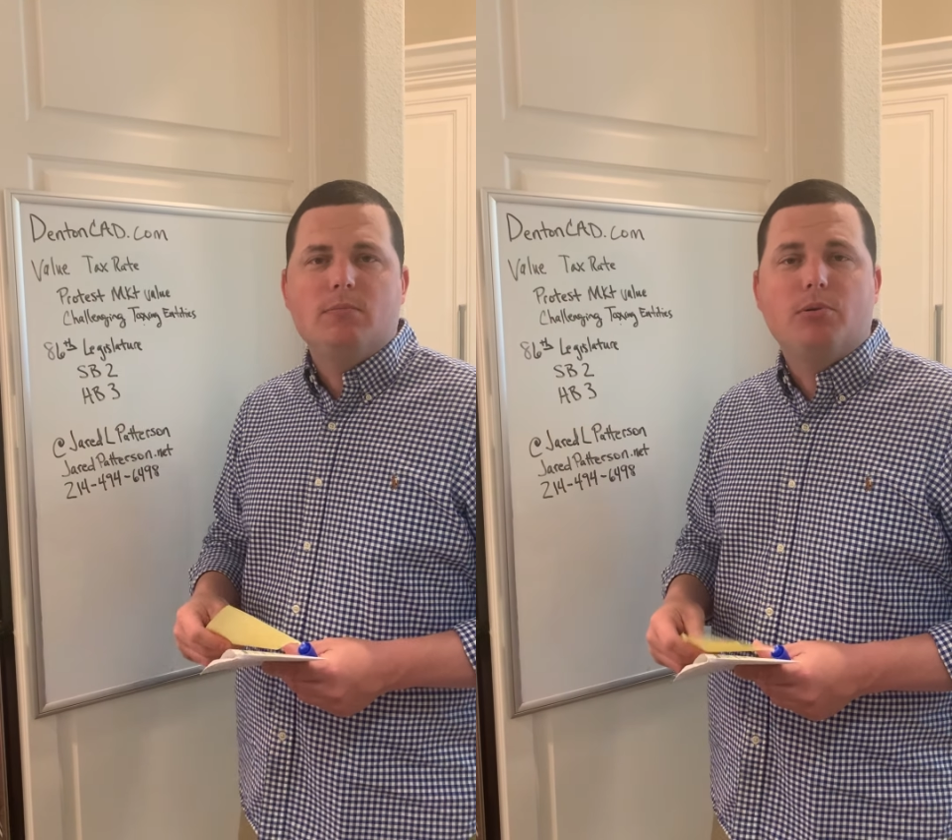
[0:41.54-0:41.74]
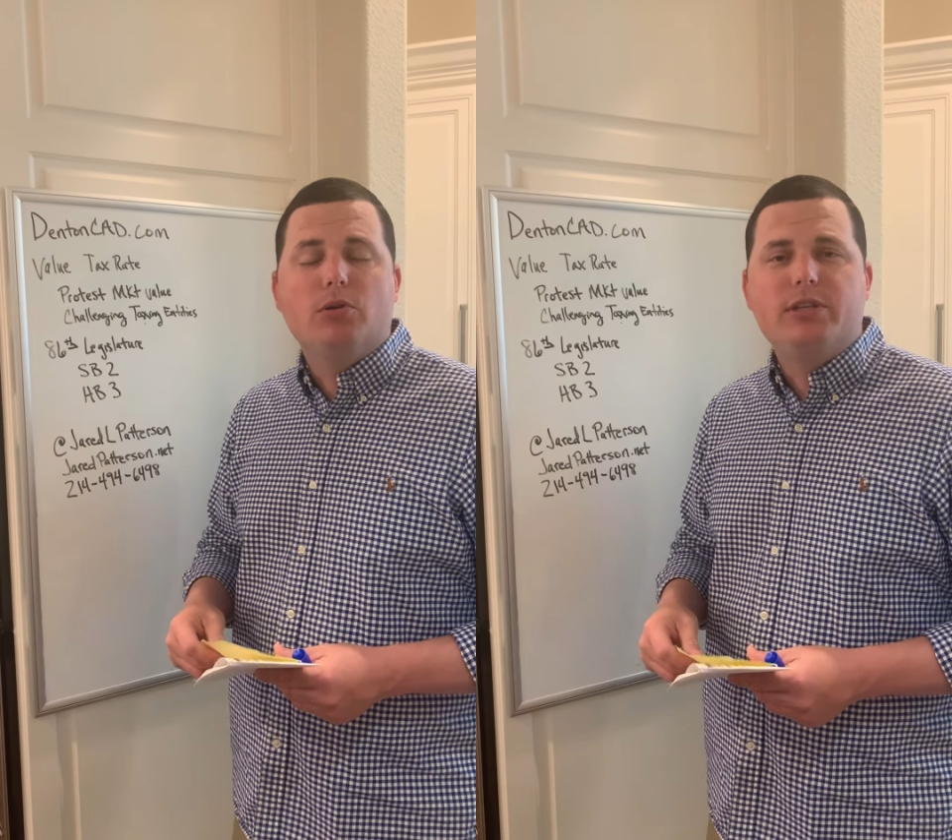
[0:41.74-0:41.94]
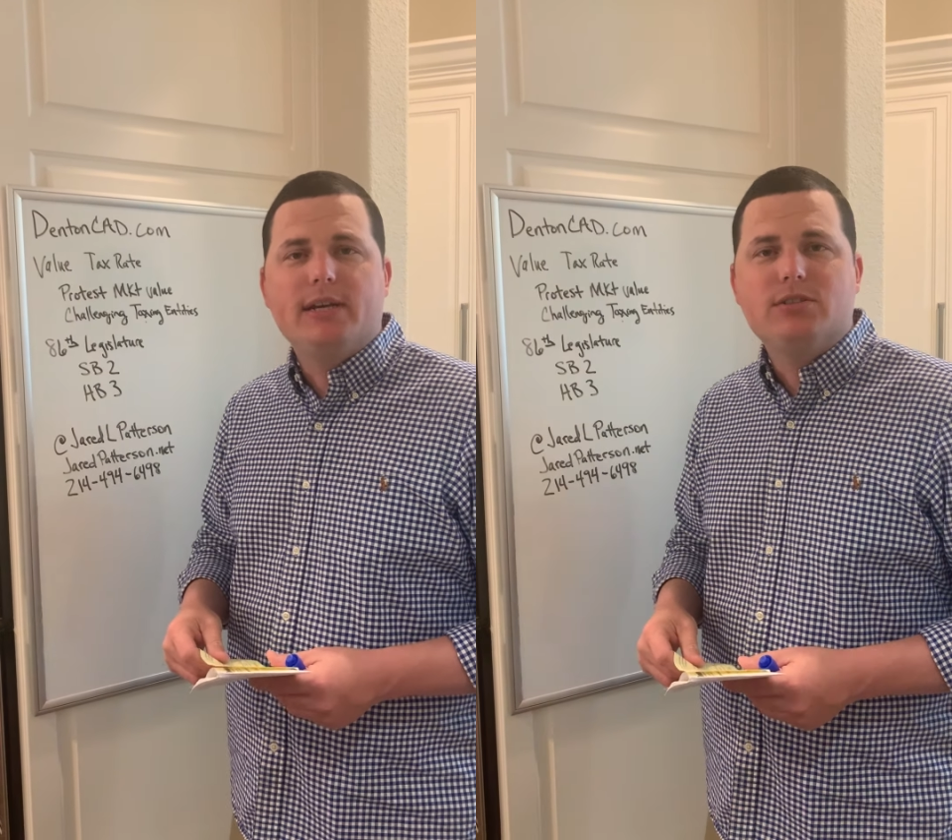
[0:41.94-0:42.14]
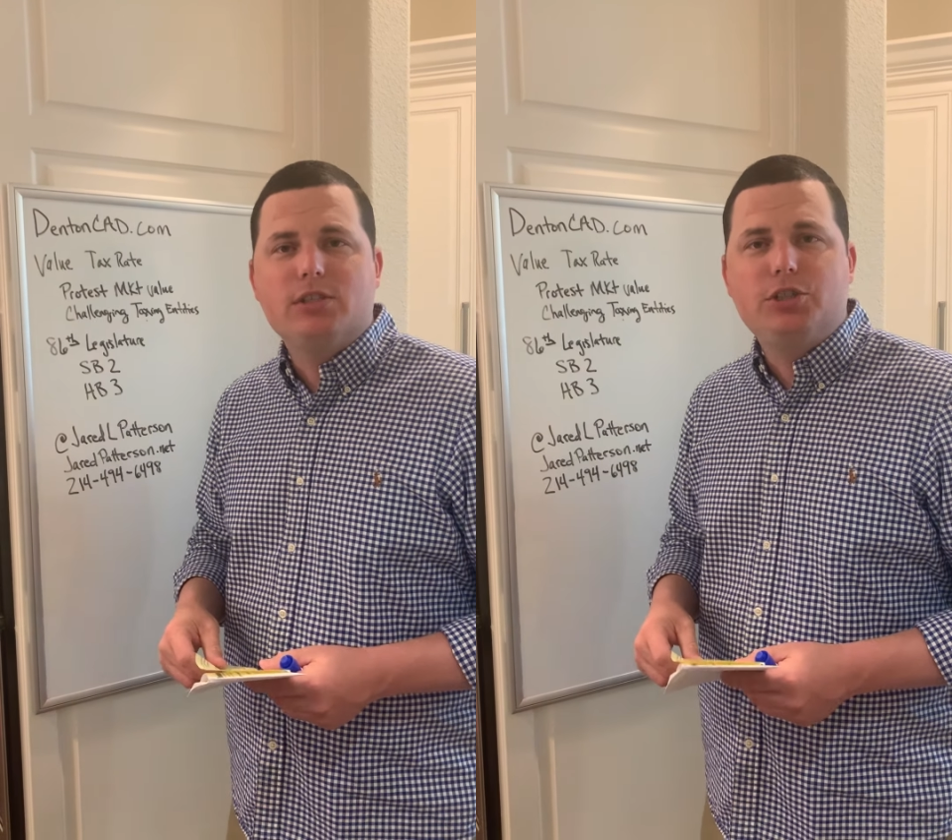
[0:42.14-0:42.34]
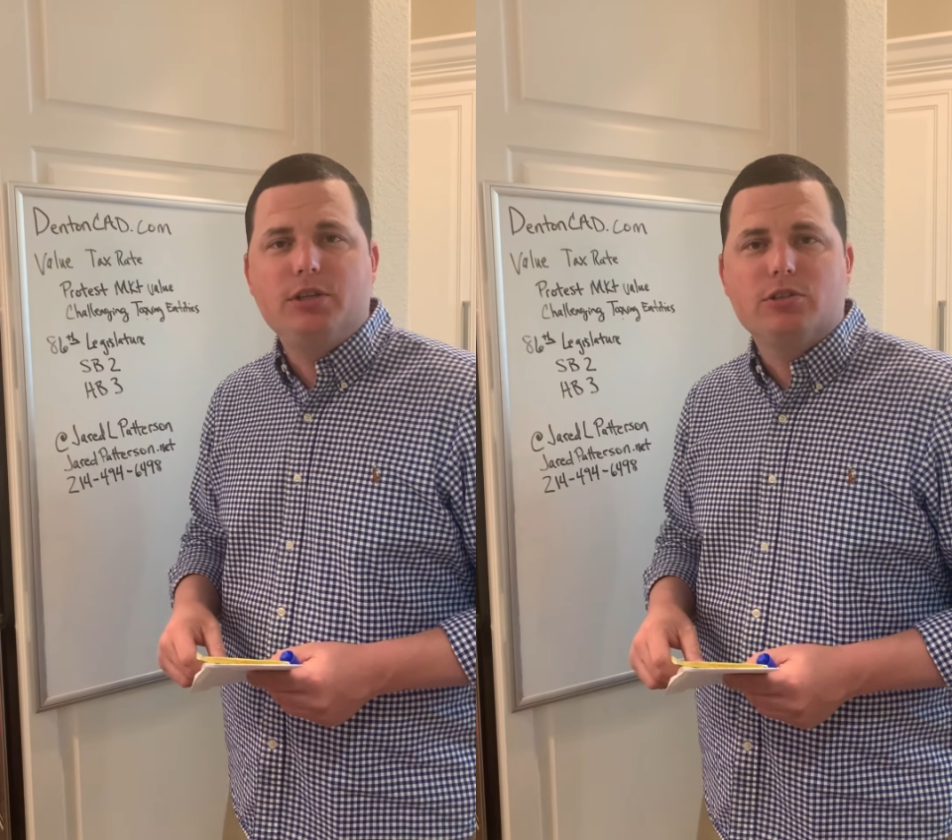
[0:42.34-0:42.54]
protest
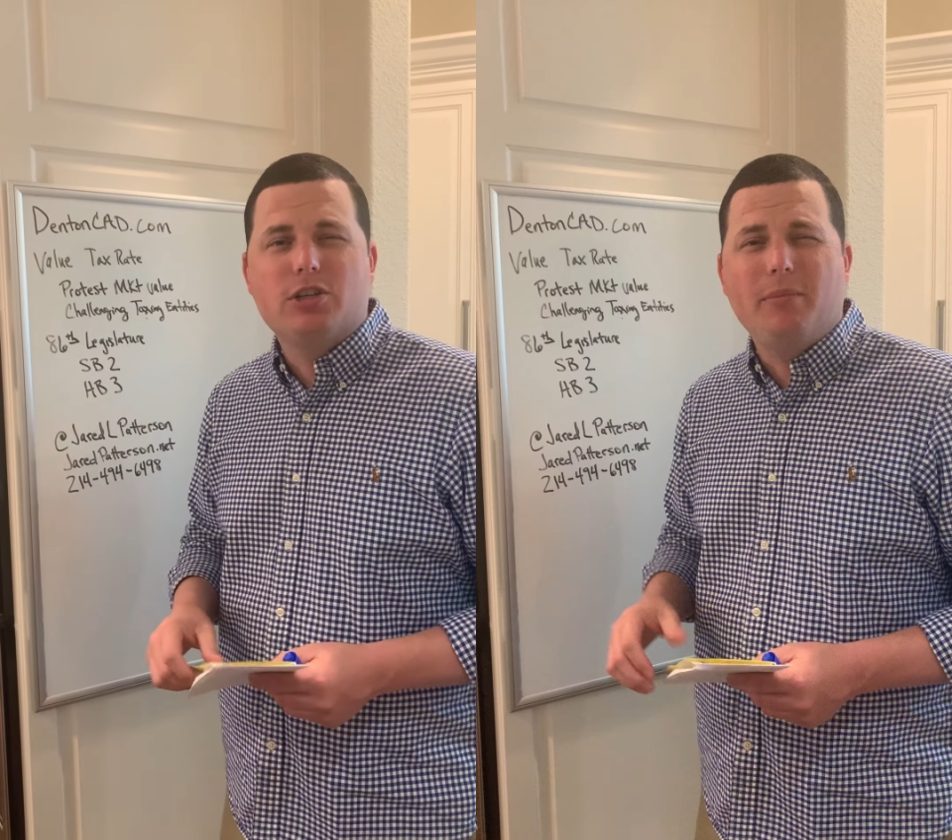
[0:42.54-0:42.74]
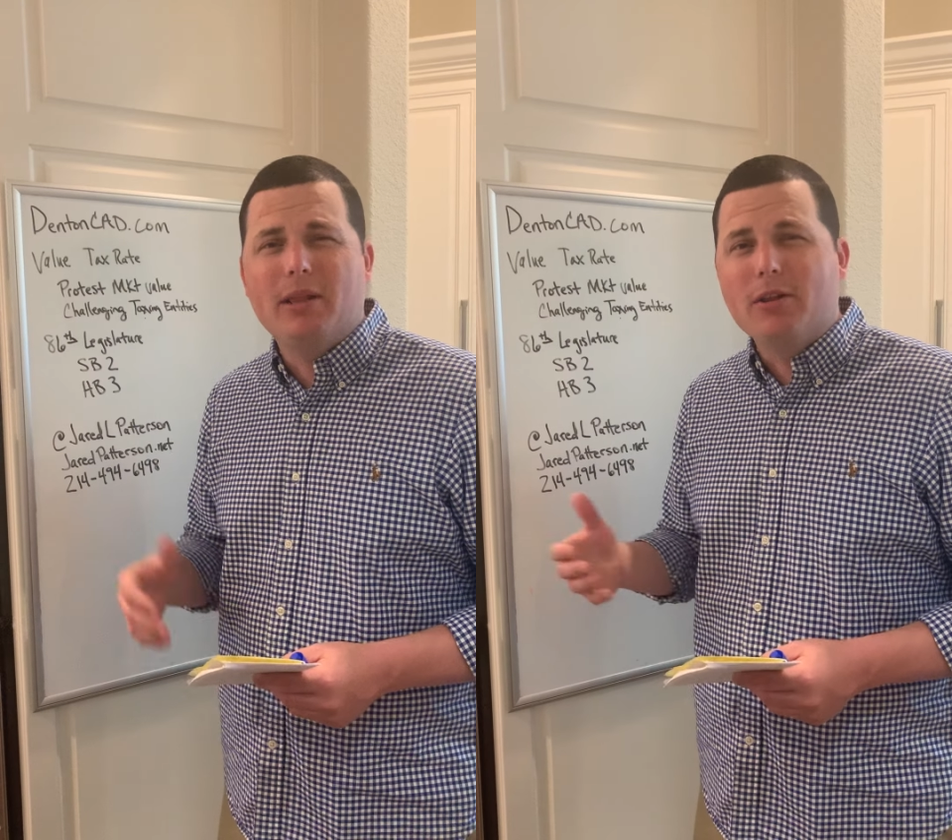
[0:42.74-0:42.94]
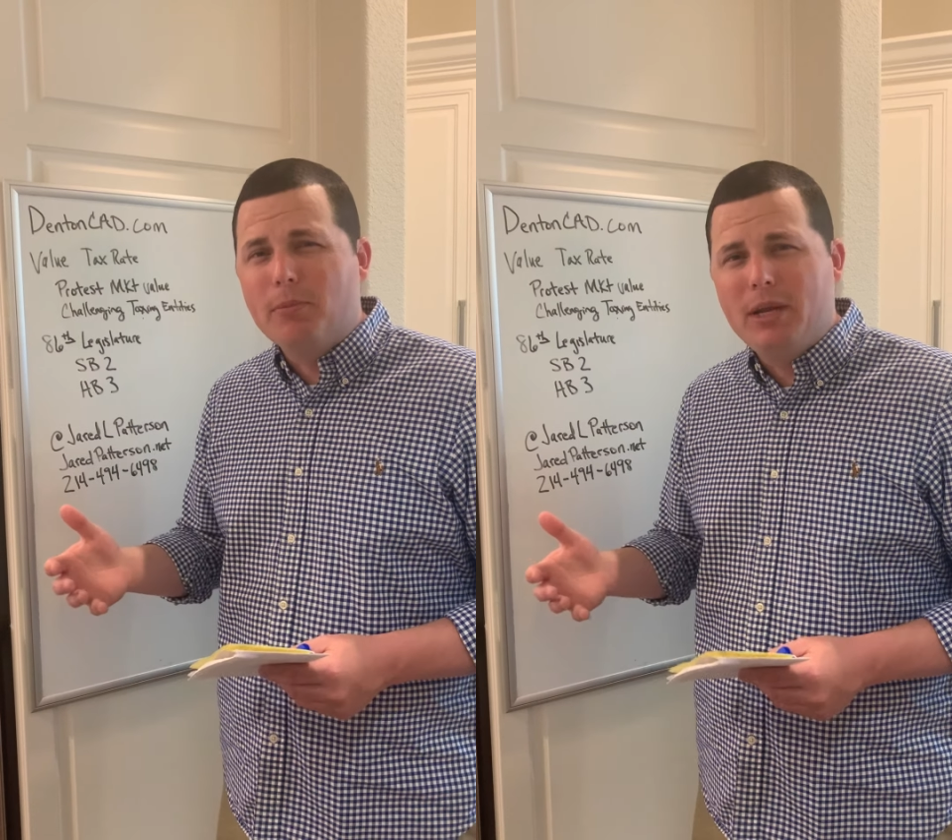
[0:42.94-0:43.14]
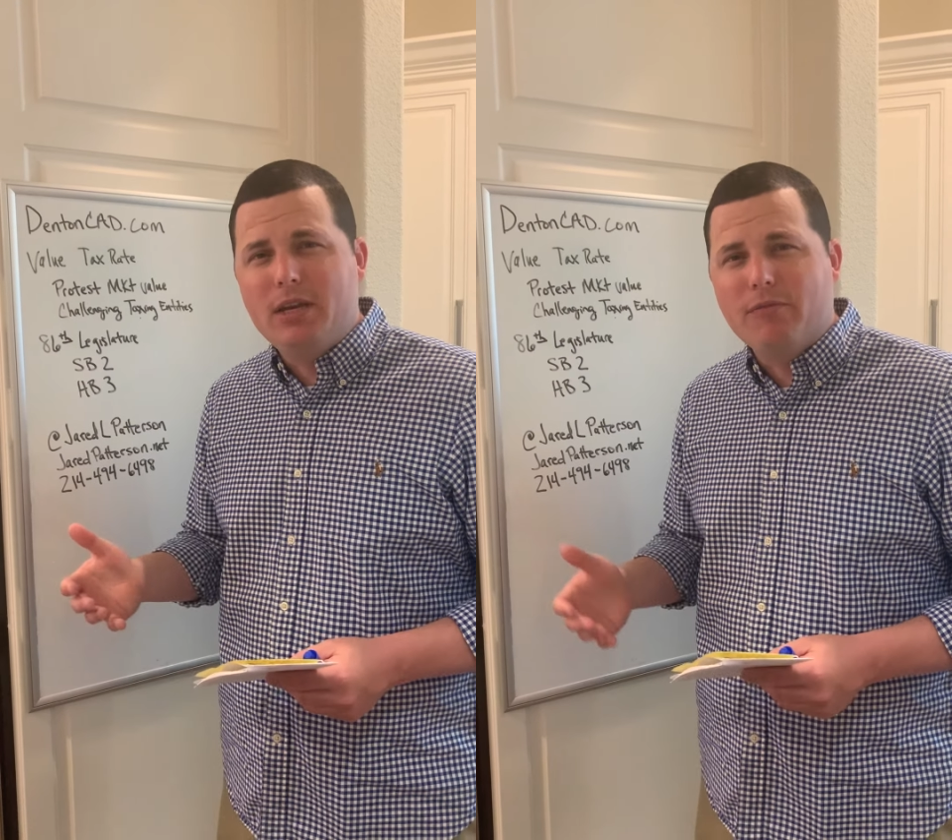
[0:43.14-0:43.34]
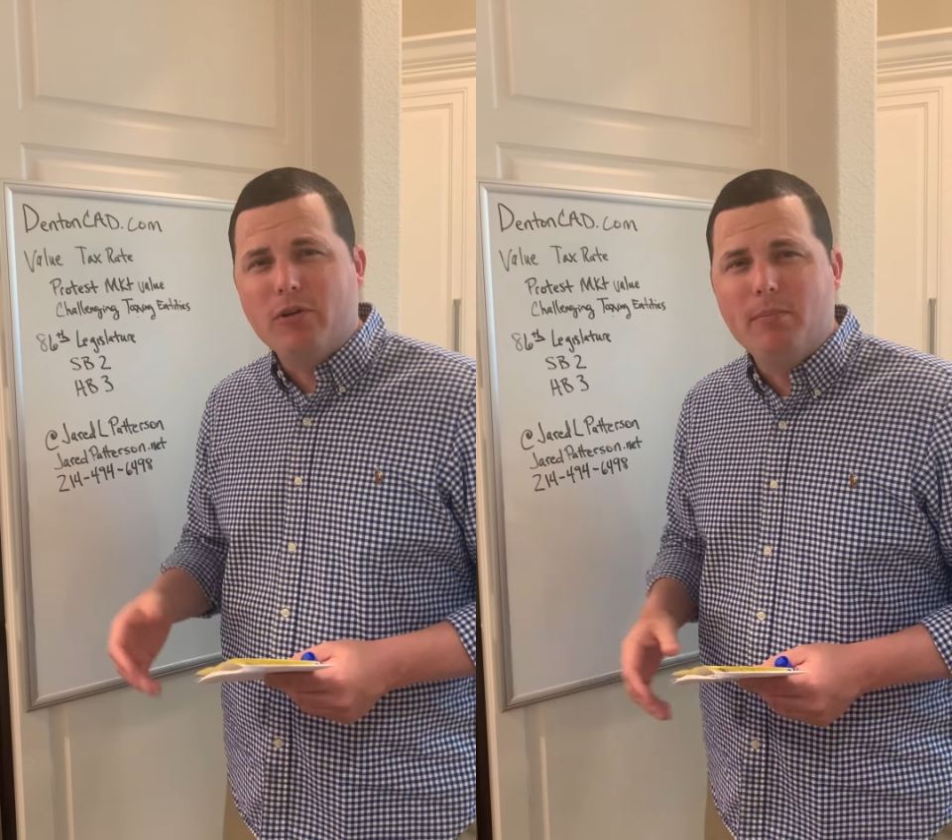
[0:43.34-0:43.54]
this year is going to be a little bit
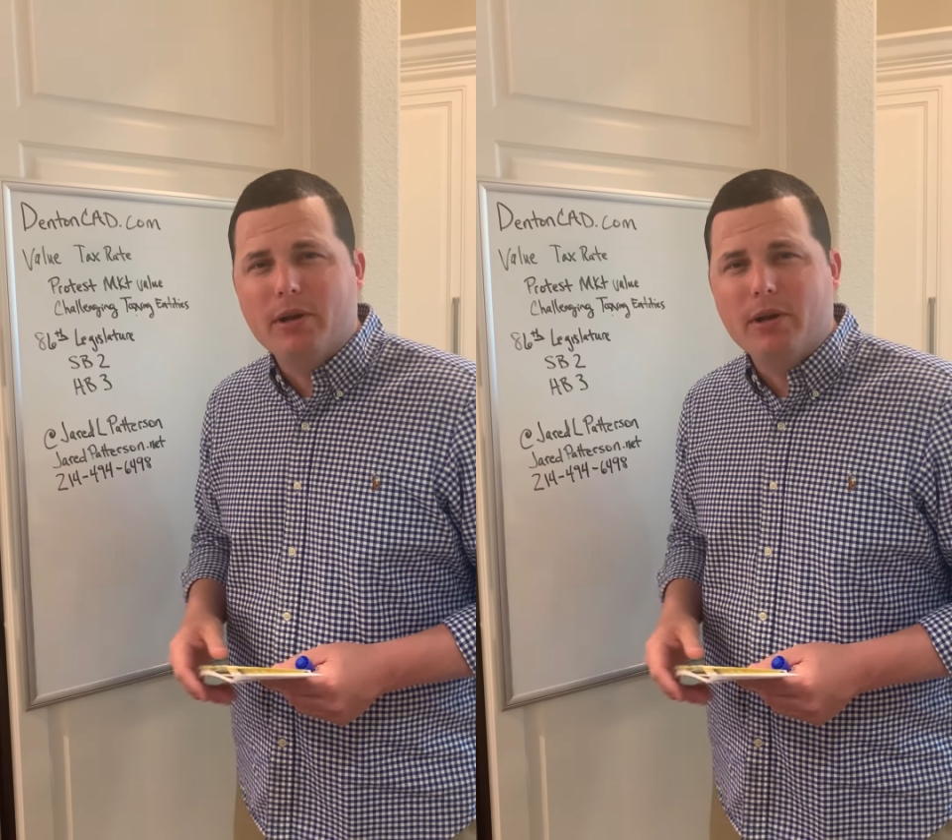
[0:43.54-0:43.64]
different